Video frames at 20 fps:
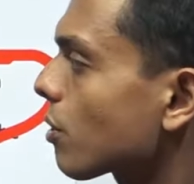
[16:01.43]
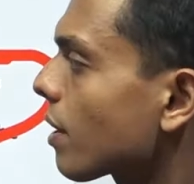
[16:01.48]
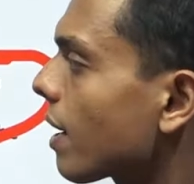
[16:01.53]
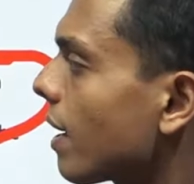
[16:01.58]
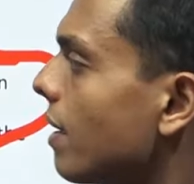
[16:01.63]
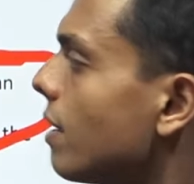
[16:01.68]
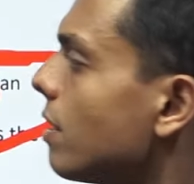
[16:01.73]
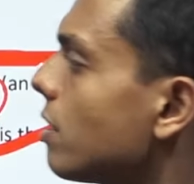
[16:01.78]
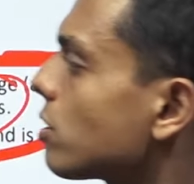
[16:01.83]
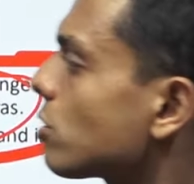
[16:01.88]

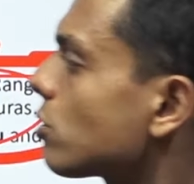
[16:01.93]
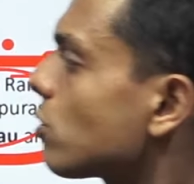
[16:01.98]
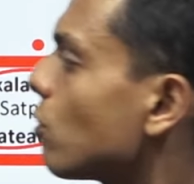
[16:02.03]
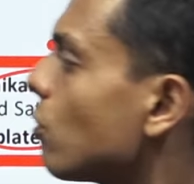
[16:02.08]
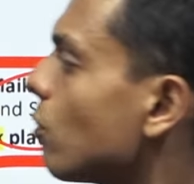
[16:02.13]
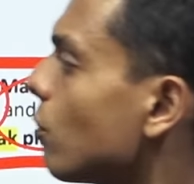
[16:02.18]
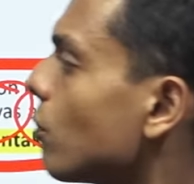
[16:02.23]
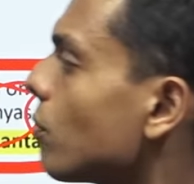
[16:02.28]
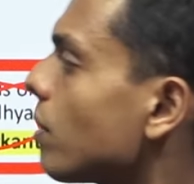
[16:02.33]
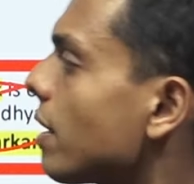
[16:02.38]
Okay.
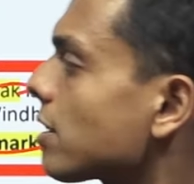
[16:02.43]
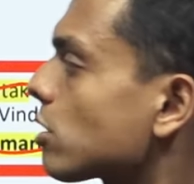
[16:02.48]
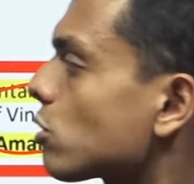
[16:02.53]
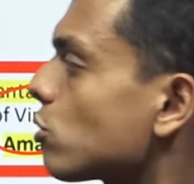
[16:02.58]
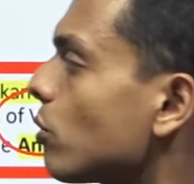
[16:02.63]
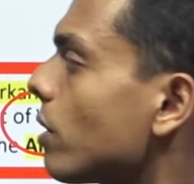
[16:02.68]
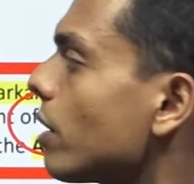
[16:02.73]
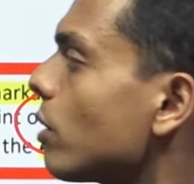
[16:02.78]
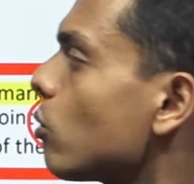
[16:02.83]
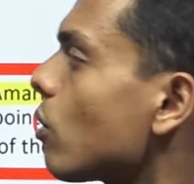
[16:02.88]
So a
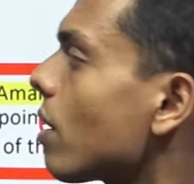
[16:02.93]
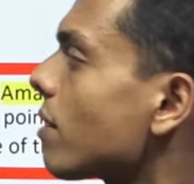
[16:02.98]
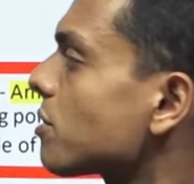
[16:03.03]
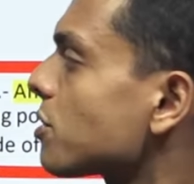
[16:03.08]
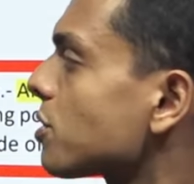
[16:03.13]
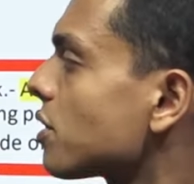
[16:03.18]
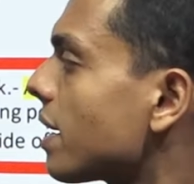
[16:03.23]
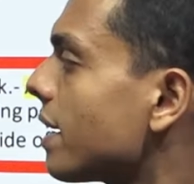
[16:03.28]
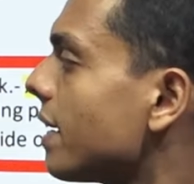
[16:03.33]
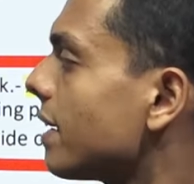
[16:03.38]
student who has
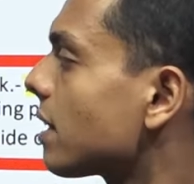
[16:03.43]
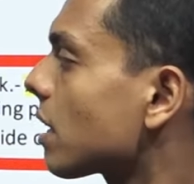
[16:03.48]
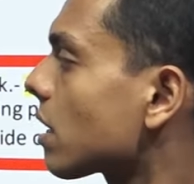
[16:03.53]
studied